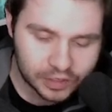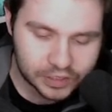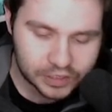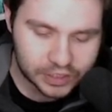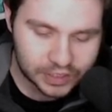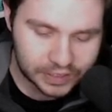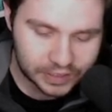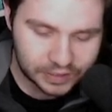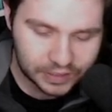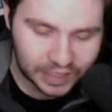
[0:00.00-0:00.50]

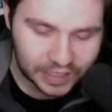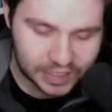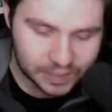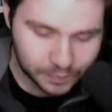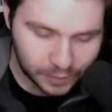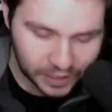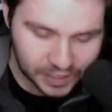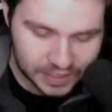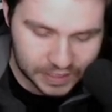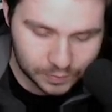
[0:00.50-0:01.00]
see that it's
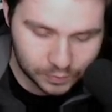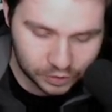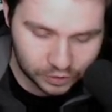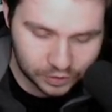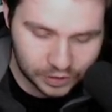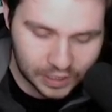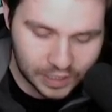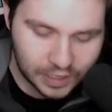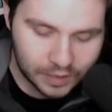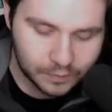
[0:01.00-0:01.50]

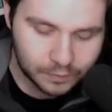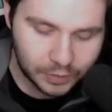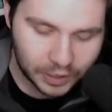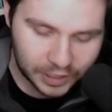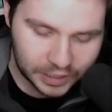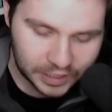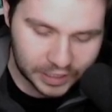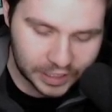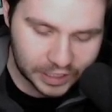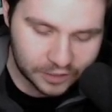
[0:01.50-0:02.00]
possible.
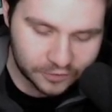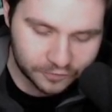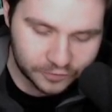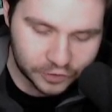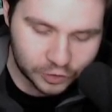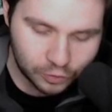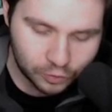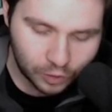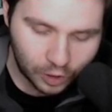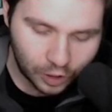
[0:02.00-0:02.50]
But if
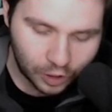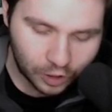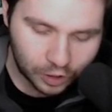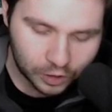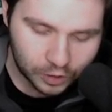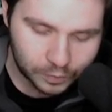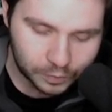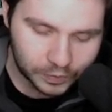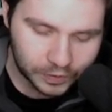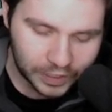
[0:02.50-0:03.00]
you
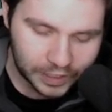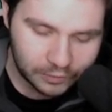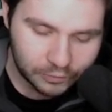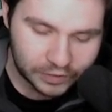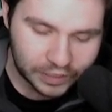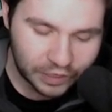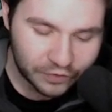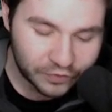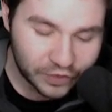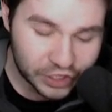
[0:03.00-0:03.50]
are playing
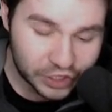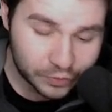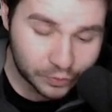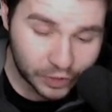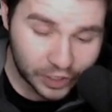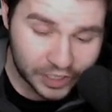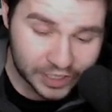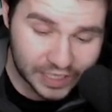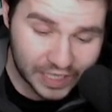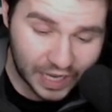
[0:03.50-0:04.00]
without friendship
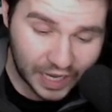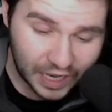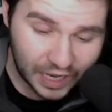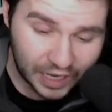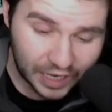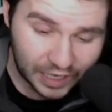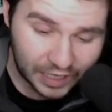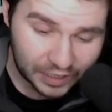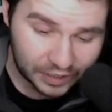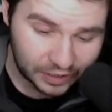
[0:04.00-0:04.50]
ranks,
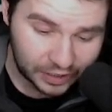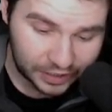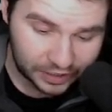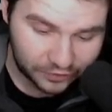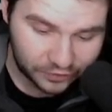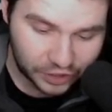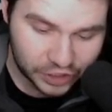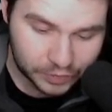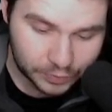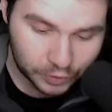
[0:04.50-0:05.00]
like
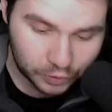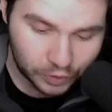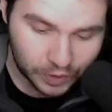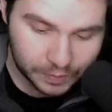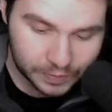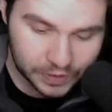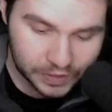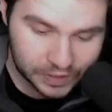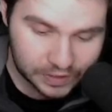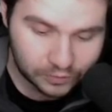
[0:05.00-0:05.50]
friendship
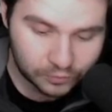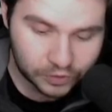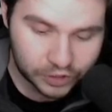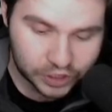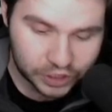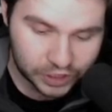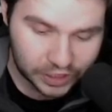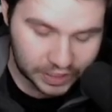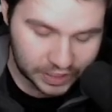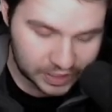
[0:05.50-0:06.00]
equips,
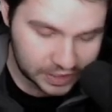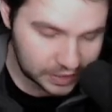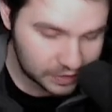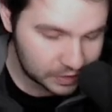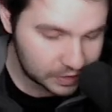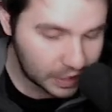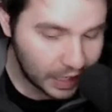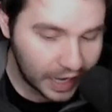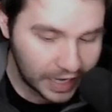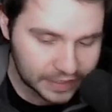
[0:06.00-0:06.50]
which
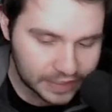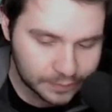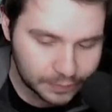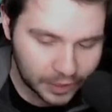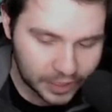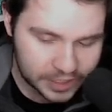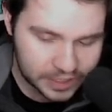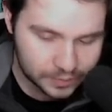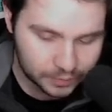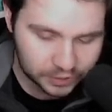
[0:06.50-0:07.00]
is highly
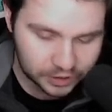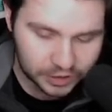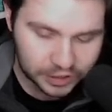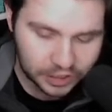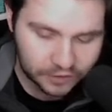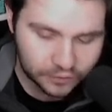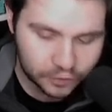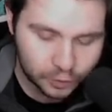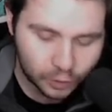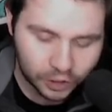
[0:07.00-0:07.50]
possible
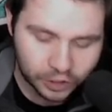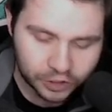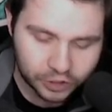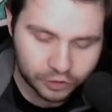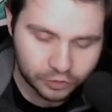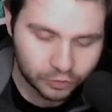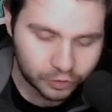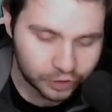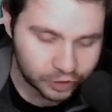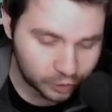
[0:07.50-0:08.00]
if you are
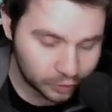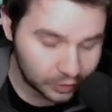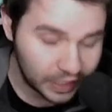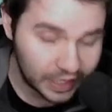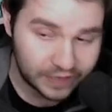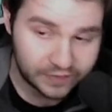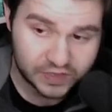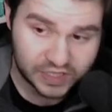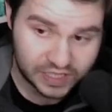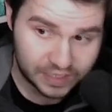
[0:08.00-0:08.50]
new or don't
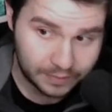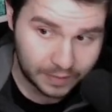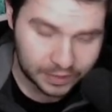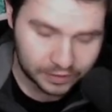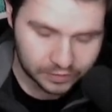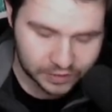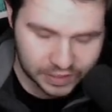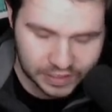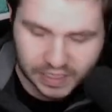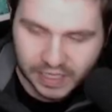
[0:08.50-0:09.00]
have Z
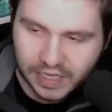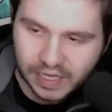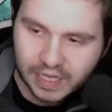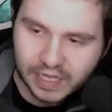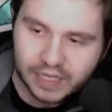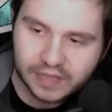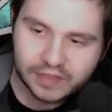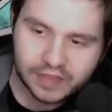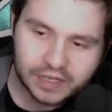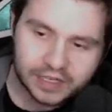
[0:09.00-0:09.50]
medals,
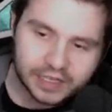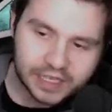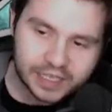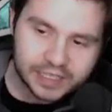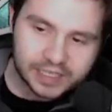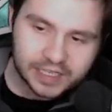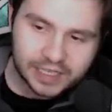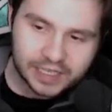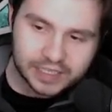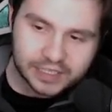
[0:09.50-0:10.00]
then in that
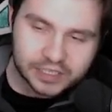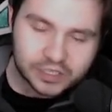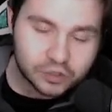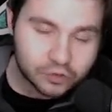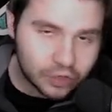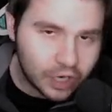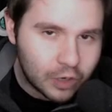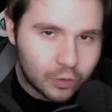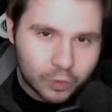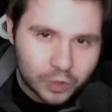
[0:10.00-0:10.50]
case, do
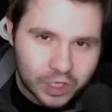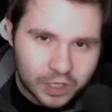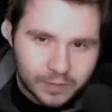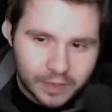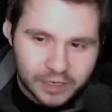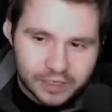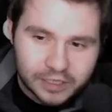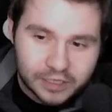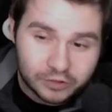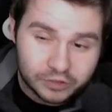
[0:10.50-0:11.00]
not worry
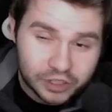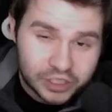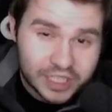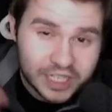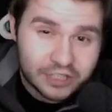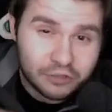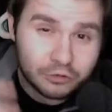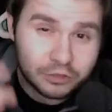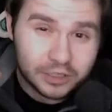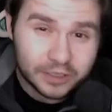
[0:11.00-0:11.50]
about it. It will just
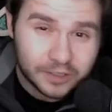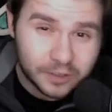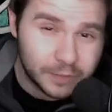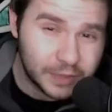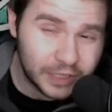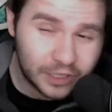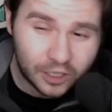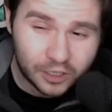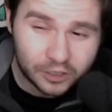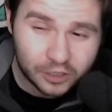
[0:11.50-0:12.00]
take you a little bit
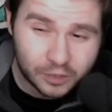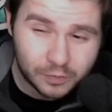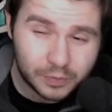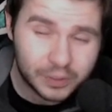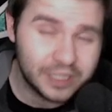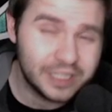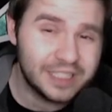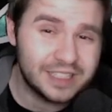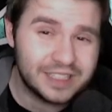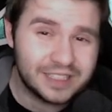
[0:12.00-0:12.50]
longer, but
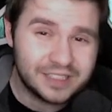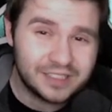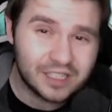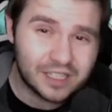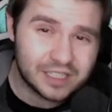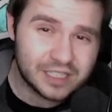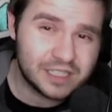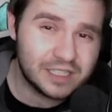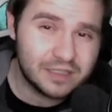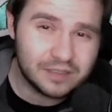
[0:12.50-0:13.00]
it
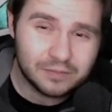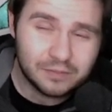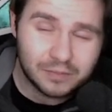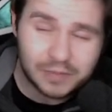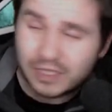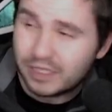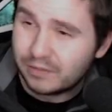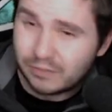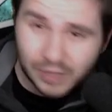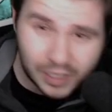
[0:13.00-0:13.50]
doesn't
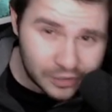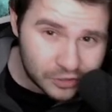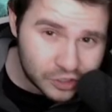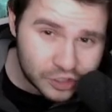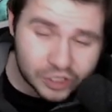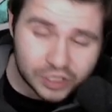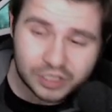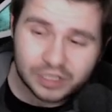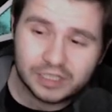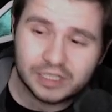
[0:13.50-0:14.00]
mean
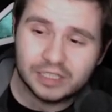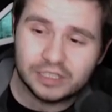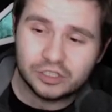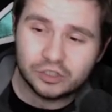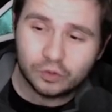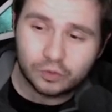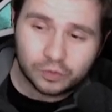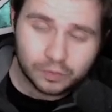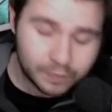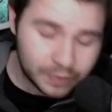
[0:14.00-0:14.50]
much.
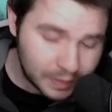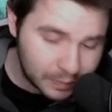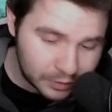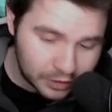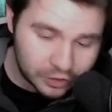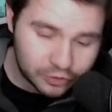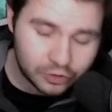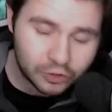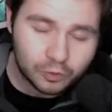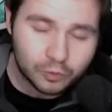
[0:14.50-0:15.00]
You'll be able to
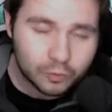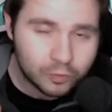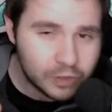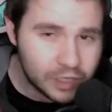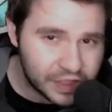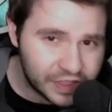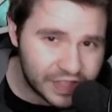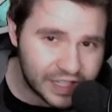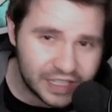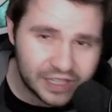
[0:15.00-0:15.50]
do it
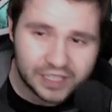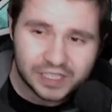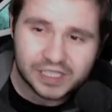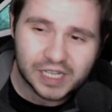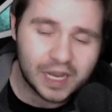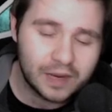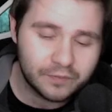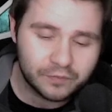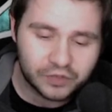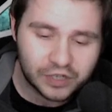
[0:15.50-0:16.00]
within the
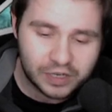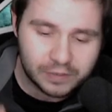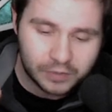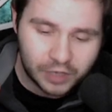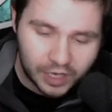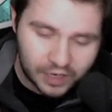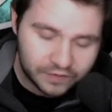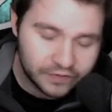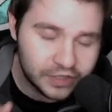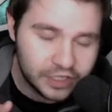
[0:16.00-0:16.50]
time frame
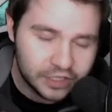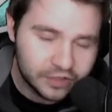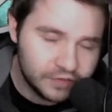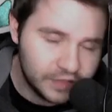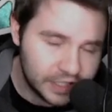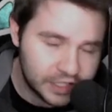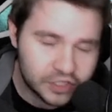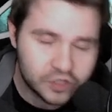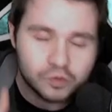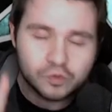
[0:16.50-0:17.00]
of the
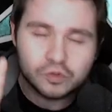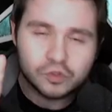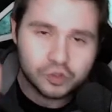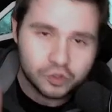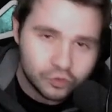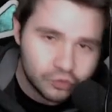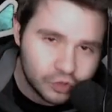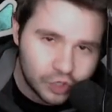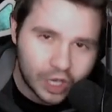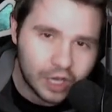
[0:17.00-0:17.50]
event, so
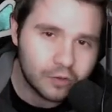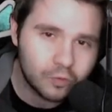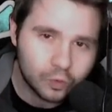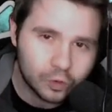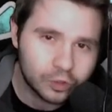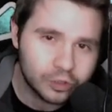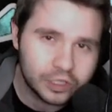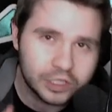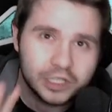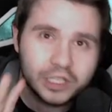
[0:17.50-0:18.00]
do not
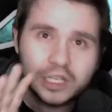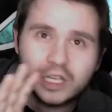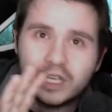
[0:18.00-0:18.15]
worry